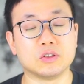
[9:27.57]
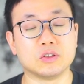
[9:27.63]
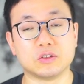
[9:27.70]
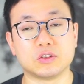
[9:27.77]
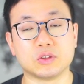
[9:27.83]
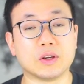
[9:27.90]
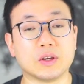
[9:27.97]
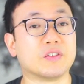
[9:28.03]

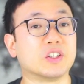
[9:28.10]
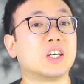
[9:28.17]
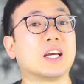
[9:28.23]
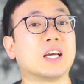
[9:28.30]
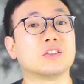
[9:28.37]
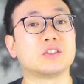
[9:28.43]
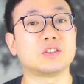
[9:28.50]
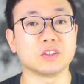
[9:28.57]
So you have a
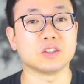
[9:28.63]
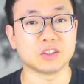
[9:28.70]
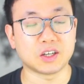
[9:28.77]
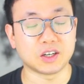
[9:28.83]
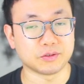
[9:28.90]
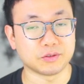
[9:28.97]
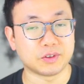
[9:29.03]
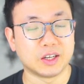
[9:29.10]
chance to
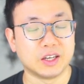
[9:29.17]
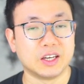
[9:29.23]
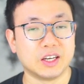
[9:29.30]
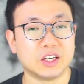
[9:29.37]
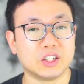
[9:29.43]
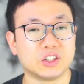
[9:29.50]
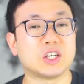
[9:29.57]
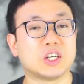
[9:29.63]
kind of
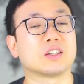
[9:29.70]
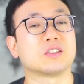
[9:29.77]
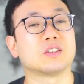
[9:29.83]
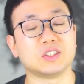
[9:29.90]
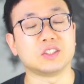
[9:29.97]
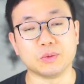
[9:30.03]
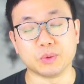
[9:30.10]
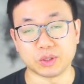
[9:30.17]
check to
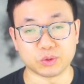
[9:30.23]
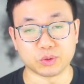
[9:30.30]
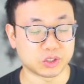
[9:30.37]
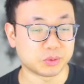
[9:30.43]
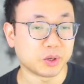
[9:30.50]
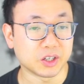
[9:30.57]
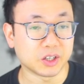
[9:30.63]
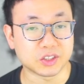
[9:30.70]
see what the
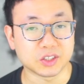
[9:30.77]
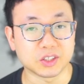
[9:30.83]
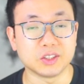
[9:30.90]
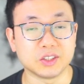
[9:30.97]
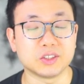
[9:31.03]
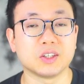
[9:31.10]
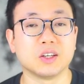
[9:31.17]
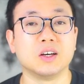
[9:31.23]
response
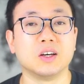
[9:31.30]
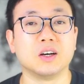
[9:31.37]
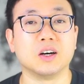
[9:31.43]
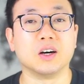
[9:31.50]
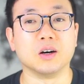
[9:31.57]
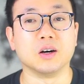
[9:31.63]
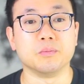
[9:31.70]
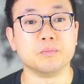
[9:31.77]
is,
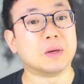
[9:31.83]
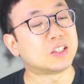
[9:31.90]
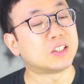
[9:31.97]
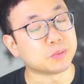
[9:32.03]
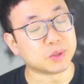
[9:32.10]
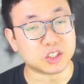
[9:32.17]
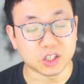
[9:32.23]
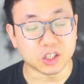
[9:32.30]
make
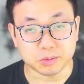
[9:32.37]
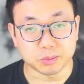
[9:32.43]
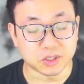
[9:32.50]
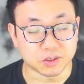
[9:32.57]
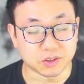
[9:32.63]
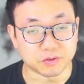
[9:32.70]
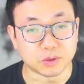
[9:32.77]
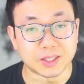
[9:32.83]
some
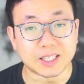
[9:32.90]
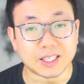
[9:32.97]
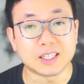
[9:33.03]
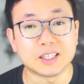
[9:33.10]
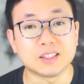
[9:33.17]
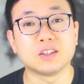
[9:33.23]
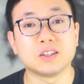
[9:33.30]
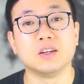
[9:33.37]
adjustments if you need
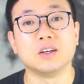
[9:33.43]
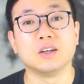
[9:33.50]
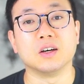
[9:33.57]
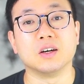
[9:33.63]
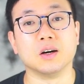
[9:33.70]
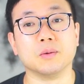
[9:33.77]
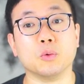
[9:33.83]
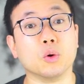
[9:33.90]
it,
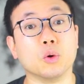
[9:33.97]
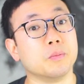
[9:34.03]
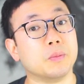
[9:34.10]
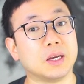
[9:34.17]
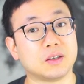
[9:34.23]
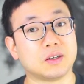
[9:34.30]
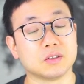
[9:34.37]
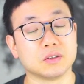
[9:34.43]
or
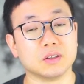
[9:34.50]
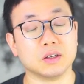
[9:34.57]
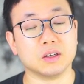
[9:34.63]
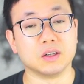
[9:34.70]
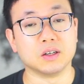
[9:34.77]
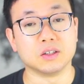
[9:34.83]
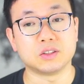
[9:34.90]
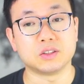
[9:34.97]
make
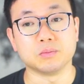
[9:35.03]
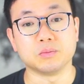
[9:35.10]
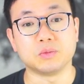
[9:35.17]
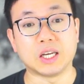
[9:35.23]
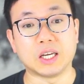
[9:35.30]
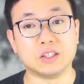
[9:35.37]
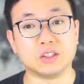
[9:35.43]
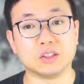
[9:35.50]
some
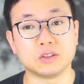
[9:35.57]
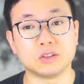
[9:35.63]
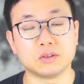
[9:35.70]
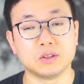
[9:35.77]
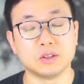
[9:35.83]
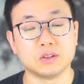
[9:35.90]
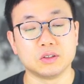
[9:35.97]
changes